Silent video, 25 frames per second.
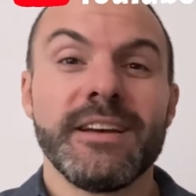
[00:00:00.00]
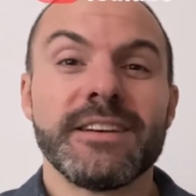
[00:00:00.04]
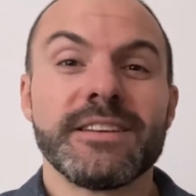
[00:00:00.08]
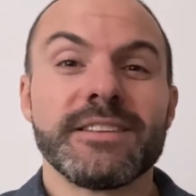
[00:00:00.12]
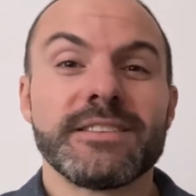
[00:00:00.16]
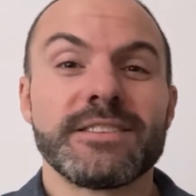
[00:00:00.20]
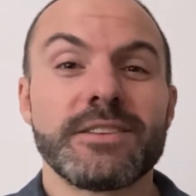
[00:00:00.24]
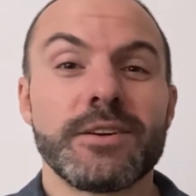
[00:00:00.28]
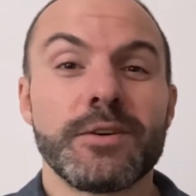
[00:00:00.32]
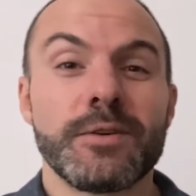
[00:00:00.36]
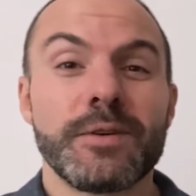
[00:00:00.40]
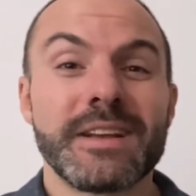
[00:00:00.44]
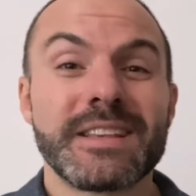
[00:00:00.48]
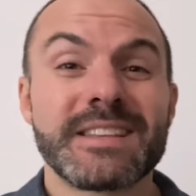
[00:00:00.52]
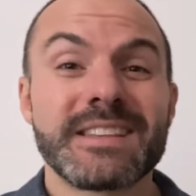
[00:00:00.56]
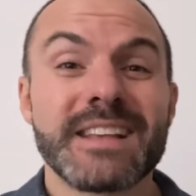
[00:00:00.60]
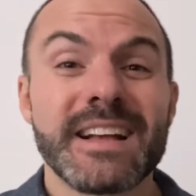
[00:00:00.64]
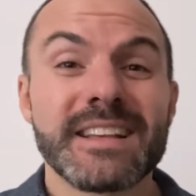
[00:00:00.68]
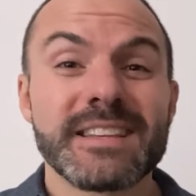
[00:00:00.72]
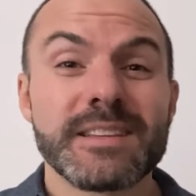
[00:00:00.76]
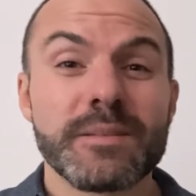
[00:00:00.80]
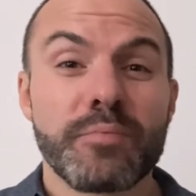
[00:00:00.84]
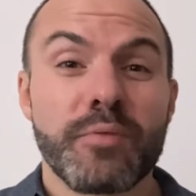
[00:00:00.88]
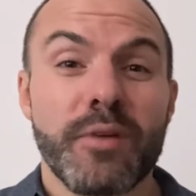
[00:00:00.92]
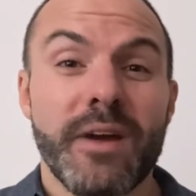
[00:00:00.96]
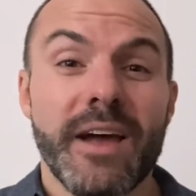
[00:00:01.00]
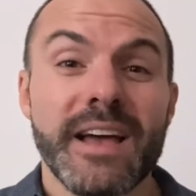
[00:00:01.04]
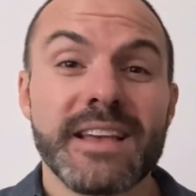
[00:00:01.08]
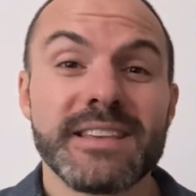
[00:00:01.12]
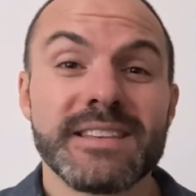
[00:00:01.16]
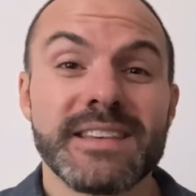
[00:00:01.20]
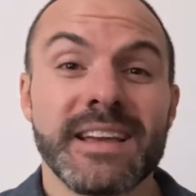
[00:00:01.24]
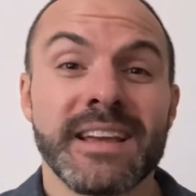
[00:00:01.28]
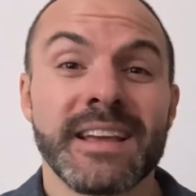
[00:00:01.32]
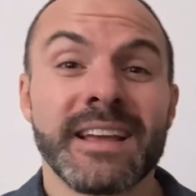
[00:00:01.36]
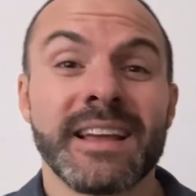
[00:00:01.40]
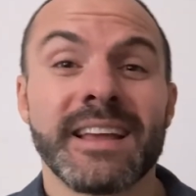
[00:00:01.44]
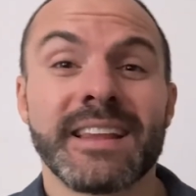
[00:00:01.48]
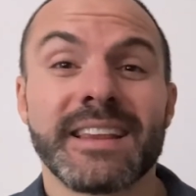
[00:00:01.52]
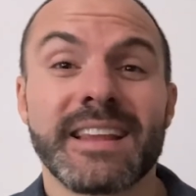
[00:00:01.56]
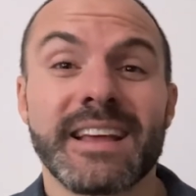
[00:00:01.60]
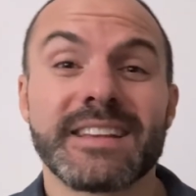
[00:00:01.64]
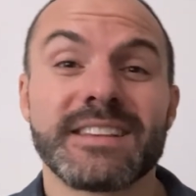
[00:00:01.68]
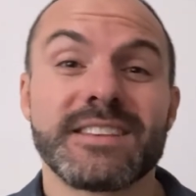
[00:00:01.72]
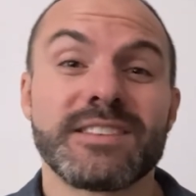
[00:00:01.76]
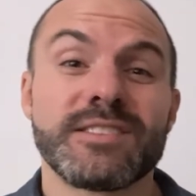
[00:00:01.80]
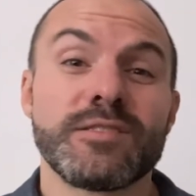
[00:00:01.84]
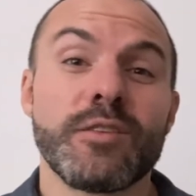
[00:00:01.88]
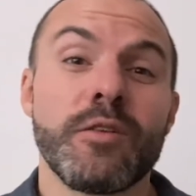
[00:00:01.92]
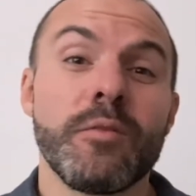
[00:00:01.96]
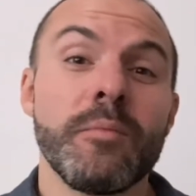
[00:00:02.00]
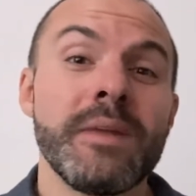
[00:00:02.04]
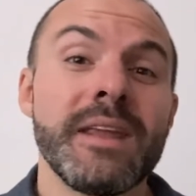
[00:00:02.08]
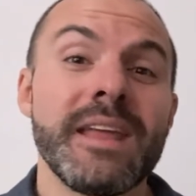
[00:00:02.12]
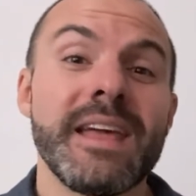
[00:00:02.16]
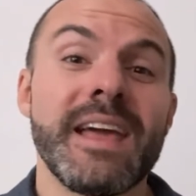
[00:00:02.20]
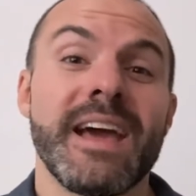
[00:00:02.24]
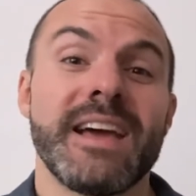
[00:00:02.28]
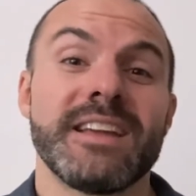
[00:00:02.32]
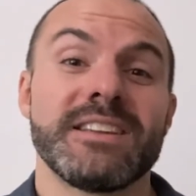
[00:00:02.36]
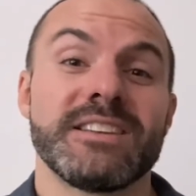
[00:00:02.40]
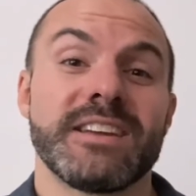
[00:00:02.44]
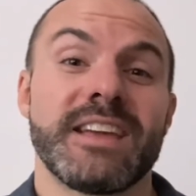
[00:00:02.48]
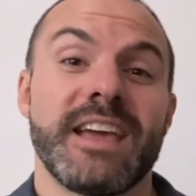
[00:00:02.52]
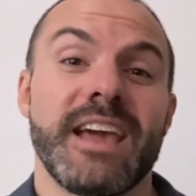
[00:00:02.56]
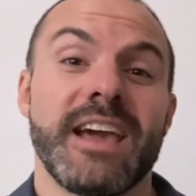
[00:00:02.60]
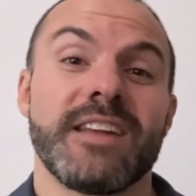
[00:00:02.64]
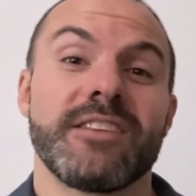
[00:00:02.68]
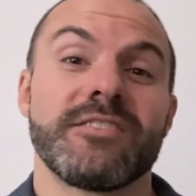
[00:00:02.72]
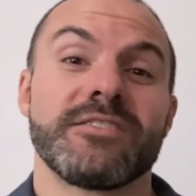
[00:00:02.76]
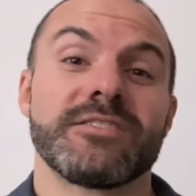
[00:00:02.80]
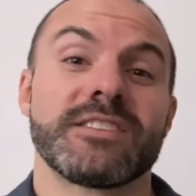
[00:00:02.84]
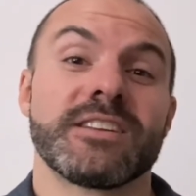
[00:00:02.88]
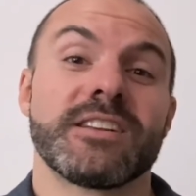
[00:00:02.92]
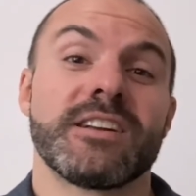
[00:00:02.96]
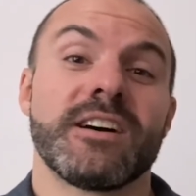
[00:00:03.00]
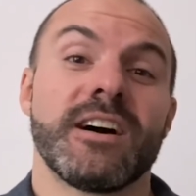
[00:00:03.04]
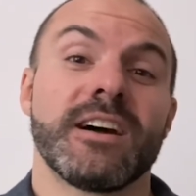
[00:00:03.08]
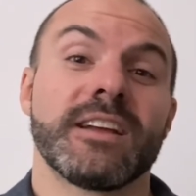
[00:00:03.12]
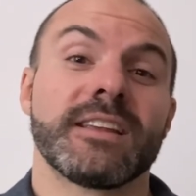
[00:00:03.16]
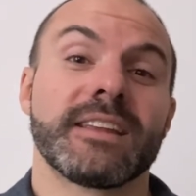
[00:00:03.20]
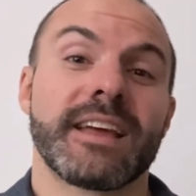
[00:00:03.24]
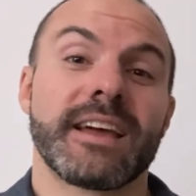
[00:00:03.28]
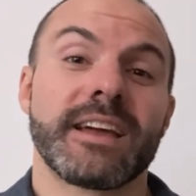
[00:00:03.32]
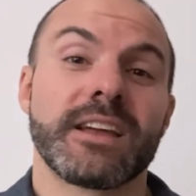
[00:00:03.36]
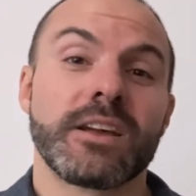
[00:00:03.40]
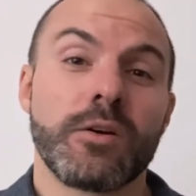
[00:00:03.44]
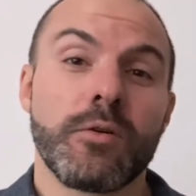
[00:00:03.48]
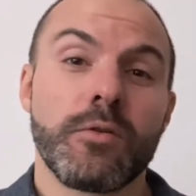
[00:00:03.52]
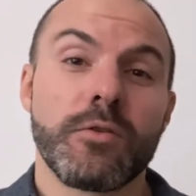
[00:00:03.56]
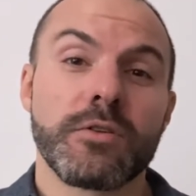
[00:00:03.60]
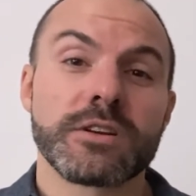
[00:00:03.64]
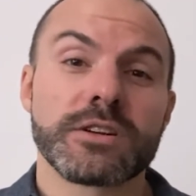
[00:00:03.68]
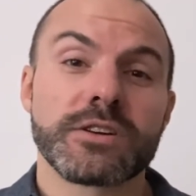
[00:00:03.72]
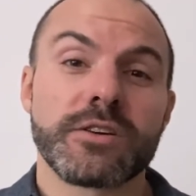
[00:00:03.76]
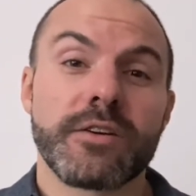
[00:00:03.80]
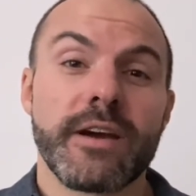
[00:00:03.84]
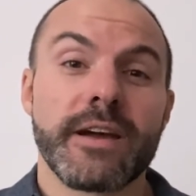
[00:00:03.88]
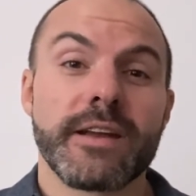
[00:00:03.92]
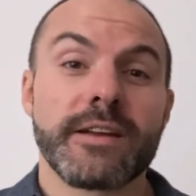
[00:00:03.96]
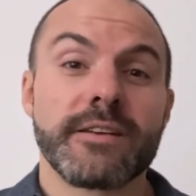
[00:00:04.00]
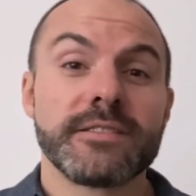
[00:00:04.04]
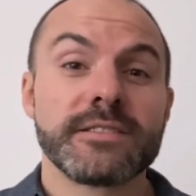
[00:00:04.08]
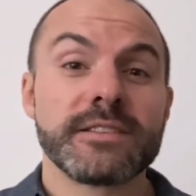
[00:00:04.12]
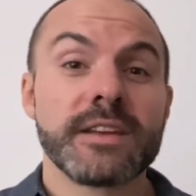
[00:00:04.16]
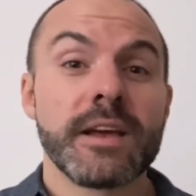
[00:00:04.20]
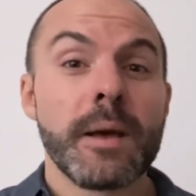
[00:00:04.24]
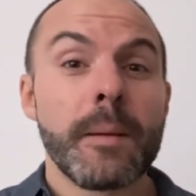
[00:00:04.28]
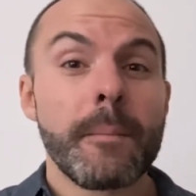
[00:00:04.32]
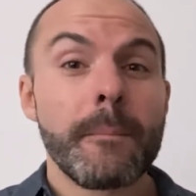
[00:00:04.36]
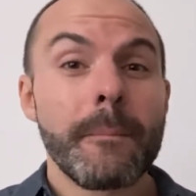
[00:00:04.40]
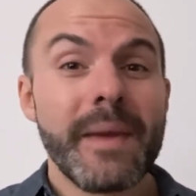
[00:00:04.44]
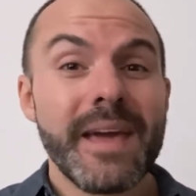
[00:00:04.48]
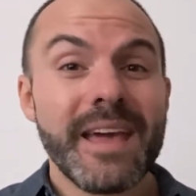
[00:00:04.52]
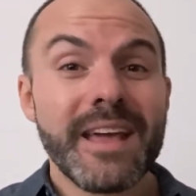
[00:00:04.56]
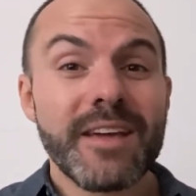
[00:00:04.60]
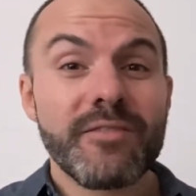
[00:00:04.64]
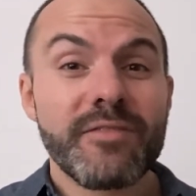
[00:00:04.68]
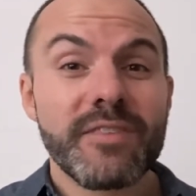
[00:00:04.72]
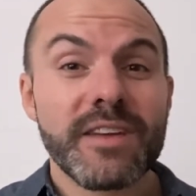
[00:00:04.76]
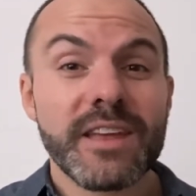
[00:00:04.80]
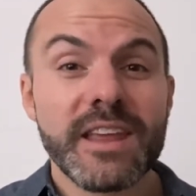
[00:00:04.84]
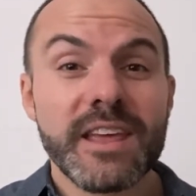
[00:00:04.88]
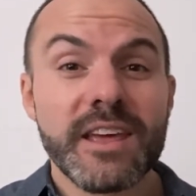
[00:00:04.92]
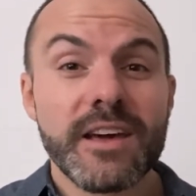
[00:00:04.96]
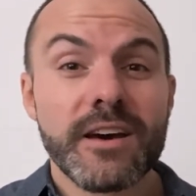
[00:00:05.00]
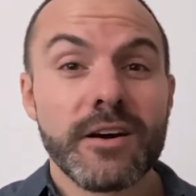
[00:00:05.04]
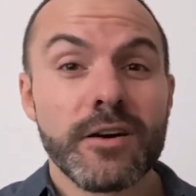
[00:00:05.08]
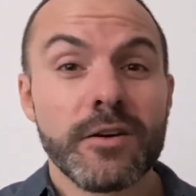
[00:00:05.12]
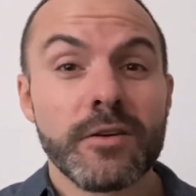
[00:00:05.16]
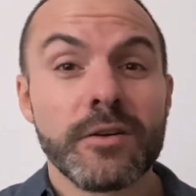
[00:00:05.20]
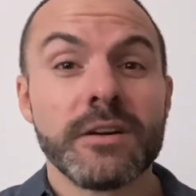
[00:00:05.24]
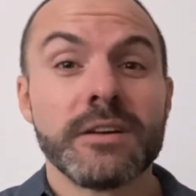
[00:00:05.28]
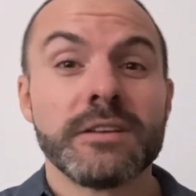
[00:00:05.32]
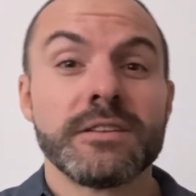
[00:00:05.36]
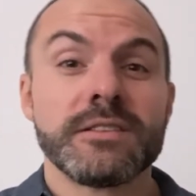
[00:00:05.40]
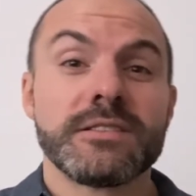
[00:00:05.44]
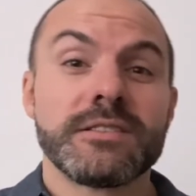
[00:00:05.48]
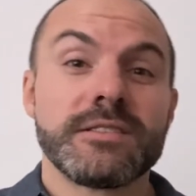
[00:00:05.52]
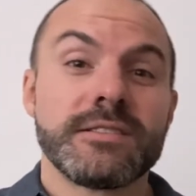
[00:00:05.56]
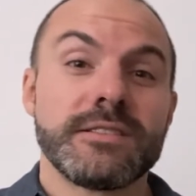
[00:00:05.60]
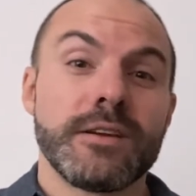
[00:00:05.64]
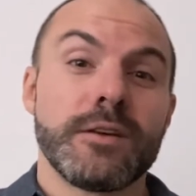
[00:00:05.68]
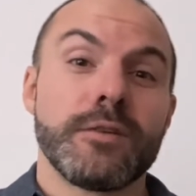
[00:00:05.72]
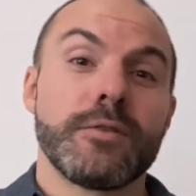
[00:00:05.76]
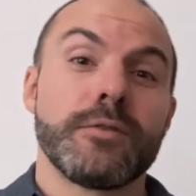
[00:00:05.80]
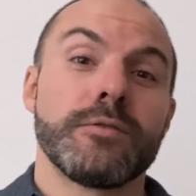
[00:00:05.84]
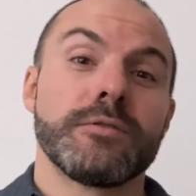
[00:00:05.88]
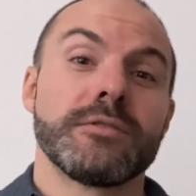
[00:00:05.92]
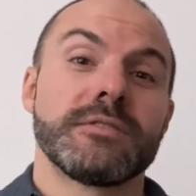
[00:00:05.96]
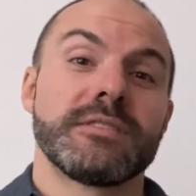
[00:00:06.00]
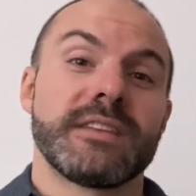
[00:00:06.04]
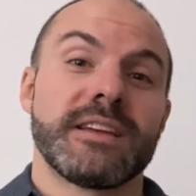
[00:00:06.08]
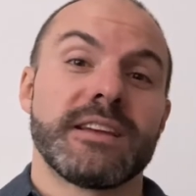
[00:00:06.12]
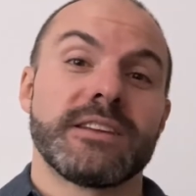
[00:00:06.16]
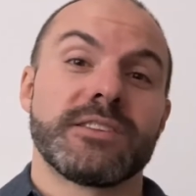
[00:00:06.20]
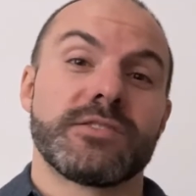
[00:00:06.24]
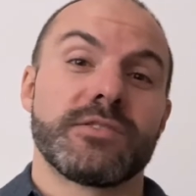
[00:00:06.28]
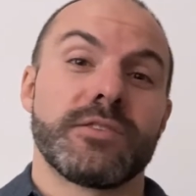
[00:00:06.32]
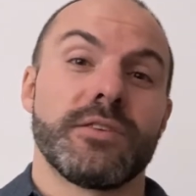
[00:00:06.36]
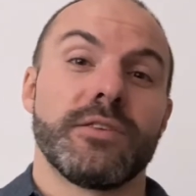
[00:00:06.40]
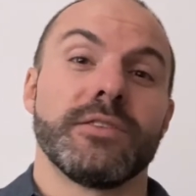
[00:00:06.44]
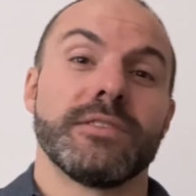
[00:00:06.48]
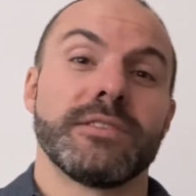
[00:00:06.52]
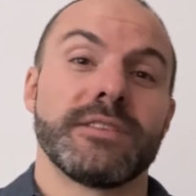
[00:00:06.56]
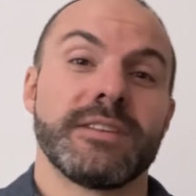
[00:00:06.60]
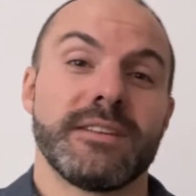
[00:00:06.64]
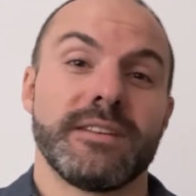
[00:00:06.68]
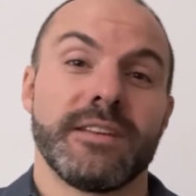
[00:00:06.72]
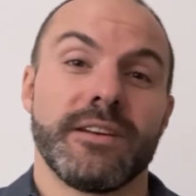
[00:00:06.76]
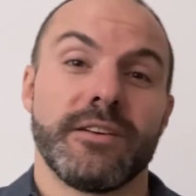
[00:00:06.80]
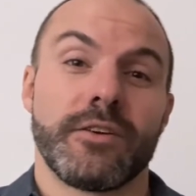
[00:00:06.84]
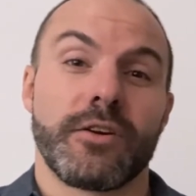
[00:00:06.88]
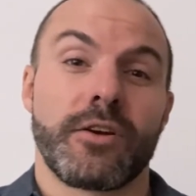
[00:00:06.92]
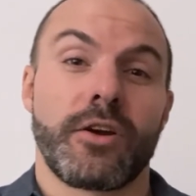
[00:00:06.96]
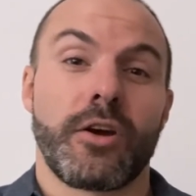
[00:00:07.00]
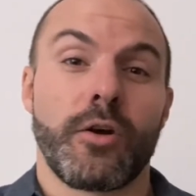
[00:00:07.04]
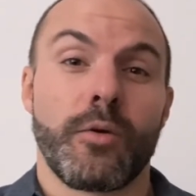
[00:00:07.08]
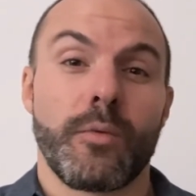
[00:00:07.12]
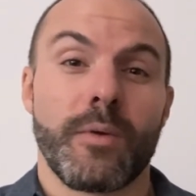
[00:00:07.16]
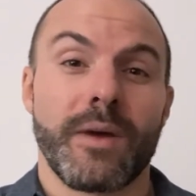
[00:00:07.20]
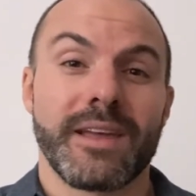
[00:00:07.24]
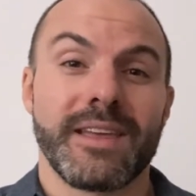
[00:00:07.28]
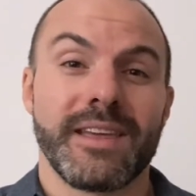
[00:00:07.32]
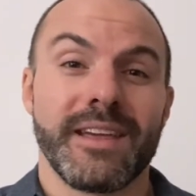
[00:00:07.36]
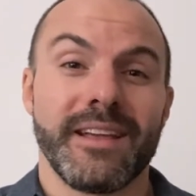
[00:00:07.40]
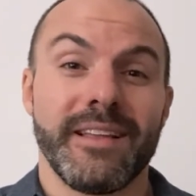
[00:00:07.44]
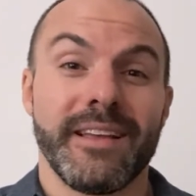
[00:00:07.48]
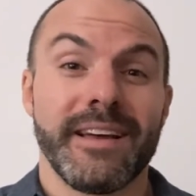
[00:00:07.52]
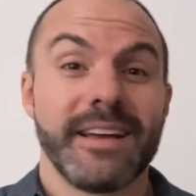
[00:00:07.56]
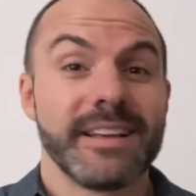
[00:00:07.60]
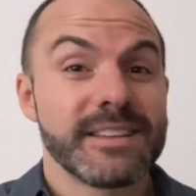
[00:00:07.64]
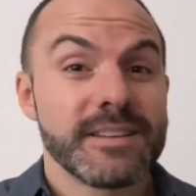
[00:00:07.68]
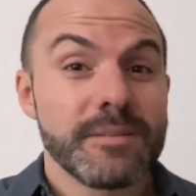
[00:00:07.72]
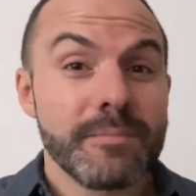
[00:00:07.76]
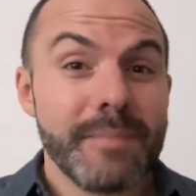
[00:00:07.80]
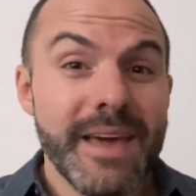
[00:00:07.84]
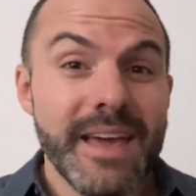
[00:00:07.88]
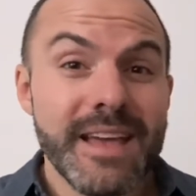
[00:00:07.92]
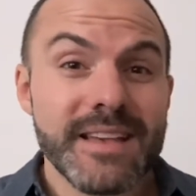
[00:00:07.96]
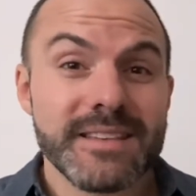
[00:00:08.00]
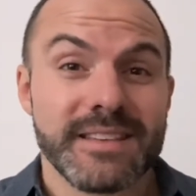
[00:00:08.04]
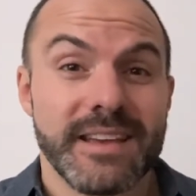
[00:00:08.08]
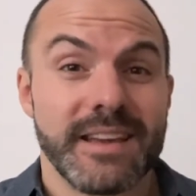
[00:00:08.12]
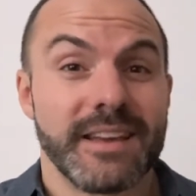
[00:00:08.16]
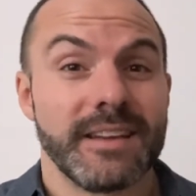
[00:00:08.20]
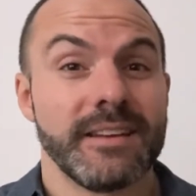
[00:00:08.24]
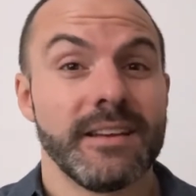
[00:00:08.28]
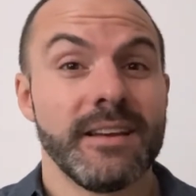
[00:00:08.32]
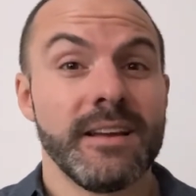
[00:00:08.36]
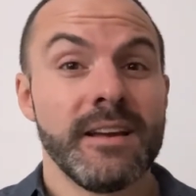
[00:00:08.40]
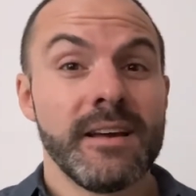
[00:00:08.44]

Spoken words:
So it's not surprising that so many educators and online course creators make video so central to their curricula. It's amazing.